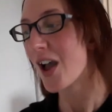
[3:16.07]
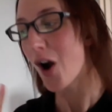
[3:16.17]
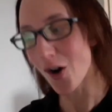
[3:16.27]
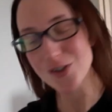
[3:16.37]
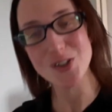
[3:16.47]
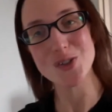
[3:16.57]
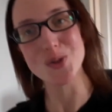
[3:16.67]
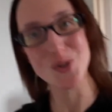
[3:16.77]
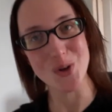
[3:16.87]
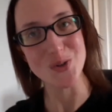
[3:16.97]

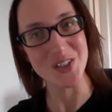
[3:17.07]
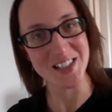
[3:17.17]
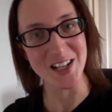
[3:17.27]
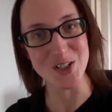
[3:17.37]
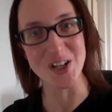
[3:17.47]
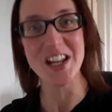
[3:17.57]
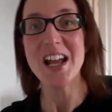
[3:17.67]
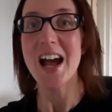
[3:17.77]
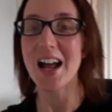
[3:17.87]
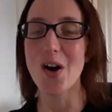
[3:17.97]
horizontal shoulder extension
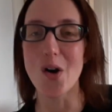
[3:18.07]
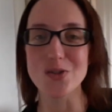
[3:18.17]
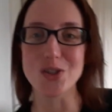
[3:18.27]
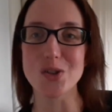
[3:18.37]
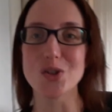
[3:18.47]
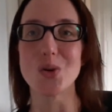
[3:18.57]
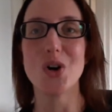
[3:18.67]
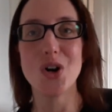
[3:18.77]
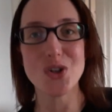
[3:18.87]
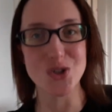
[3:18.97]
and
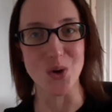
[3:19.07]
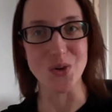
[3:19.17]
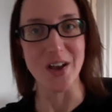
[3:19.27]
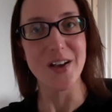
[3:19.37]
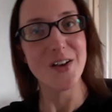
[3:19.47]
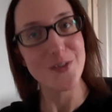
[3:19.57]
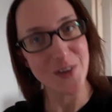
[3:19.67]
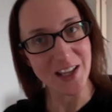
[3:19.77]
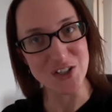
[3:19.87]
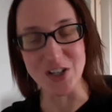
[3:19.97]
horizontal shoulder
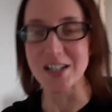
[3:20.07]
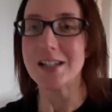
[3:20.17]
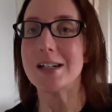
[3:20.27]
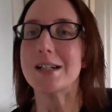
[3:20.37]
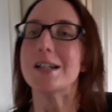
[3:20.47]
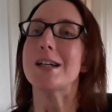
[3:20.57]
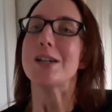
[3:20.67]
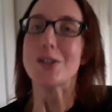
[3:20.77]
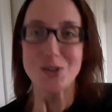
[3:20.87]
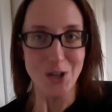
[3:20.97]
flexion.
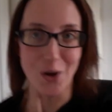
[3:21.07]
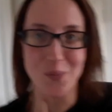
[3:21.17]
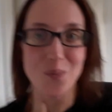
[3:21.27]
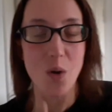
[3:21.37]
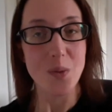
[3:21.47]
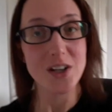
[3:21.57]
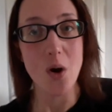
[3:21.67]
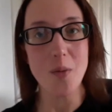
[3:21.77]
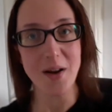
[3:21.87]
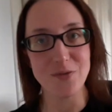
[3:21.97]
So, what we
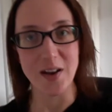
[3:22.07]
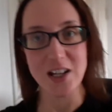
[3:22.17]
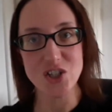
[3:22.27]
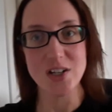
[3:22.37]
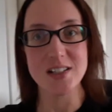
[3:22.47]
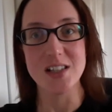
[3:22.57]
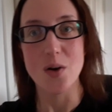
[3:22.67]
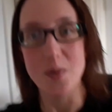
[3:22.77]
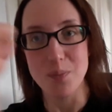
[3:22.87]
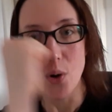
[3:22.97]
know about flexion is
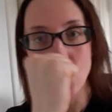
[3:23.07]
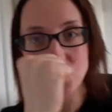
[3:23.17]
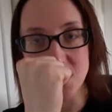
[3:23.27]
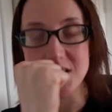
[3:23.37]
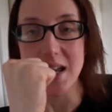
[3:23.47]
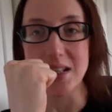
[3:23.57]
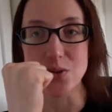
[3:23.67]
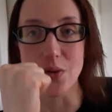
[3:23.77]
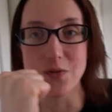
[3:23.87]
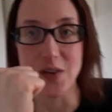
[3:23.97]
that it pulls us
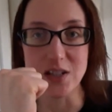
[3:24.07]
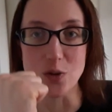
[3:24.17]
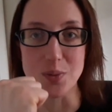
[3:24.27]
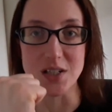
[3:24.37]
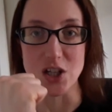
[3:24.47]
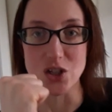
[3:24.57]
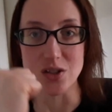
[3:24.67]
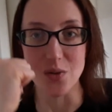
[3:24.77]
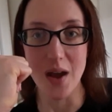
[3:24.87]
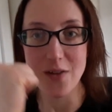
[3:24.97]
into a fetal position.
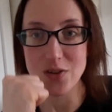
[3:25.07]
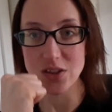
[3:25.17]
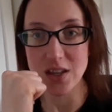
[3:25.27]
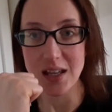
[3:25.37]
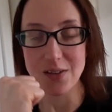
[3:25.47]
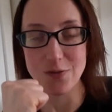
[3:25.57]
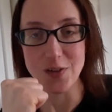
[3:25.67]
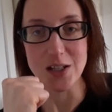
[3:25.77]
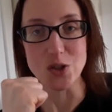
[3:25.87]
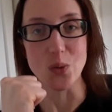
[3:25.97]
So everything in
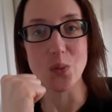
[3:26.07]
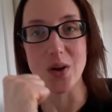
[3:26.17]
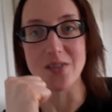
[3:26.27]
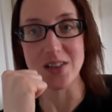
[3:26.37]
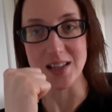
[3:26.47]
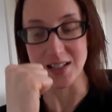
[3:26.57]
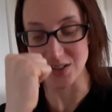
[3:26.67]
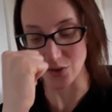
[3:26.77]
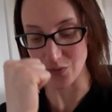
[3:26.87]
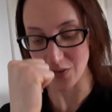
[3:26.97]
fetal, we're in
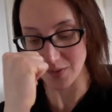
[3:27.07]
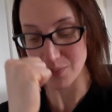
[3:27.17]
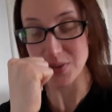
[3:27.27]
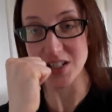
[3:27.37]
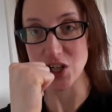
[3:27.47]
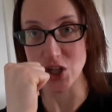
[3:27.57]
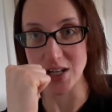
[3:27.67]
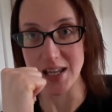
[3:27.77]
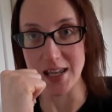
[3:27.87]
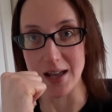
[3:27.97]
this
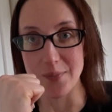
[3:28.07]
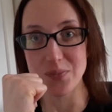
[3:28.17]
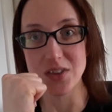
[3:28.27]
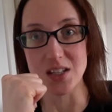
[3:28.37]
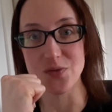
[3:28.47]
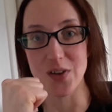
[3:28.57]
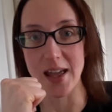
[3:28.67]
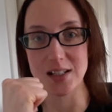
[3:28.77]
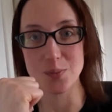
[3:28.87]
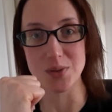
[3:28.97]
position here, this
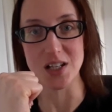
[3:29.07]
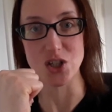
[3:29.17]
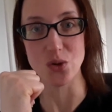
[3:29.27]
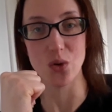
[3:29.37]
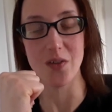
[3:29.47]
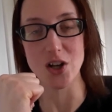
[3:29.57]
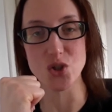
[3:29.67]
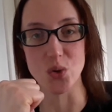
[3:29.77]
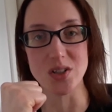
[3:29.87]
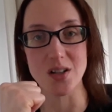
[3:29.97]
flexed position. All of our
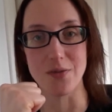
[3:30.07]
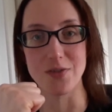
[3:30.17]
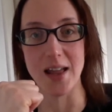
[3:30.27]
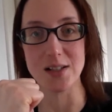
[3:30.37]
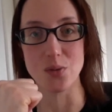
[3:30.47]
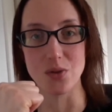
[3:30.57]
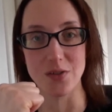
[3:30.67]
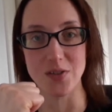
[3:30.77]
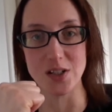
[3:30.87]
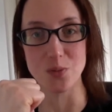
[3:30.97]
joints are flexed when we're in a
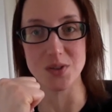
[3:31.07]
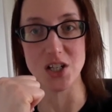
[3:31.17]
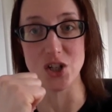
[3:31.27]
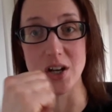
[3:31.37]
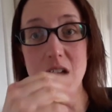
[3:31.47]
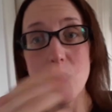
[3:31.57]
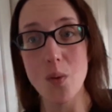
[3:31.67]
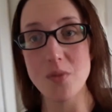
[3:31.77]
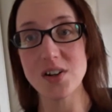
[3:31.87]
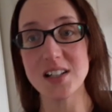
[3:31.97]
fetal position.
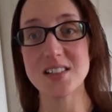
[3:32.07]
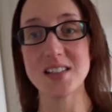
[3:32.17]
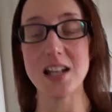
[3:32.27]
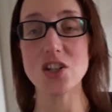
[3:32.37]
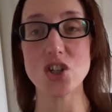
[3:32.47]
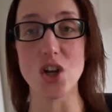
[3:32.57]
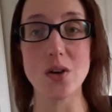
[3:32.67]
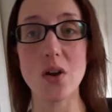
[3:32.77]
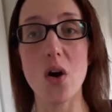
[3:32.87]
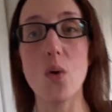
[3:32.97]
When we're in
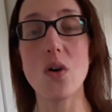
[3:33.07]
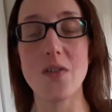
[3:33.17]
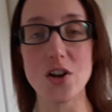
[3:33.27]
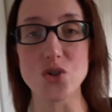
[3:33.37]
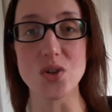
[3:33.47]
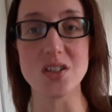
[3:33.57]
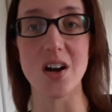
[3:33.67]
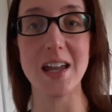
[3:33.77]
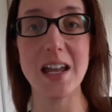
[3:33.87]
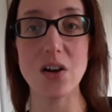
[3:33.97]
extension, all of our joints
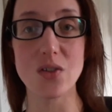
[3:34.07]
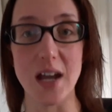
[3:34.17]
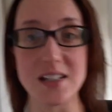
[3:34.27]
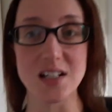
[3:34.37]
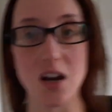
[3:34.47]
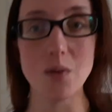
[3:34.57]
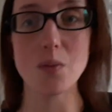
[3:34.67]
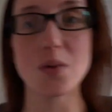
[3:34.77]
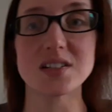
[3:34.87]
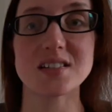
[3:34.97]
are elongated, like
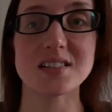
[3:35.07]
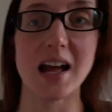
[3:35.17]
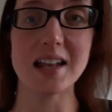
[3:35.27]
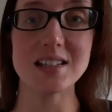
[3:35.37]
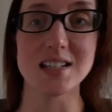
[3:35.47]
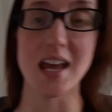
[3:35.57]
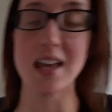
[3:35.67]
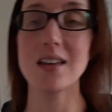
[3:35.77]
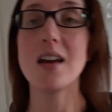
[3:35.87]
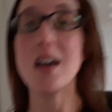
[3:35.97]
when we're
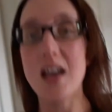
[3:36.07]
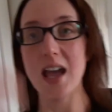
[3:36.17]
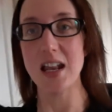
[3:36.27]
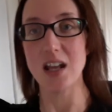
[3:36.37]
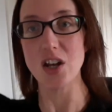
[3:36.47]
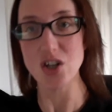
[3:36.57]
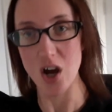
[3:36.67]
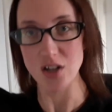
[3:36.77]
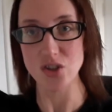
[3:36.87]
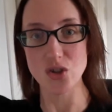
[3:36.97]
standing in a
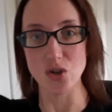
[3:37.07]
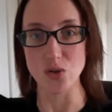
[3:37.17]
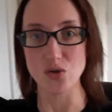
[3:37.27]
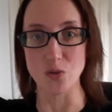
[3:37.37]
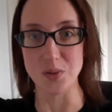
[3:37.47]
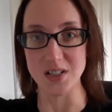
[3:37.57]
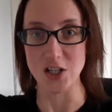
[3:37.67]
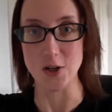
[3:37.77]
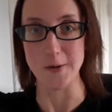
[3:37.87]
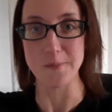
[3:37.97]
nice neutral
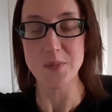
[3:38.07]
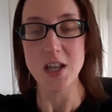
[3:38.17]
position.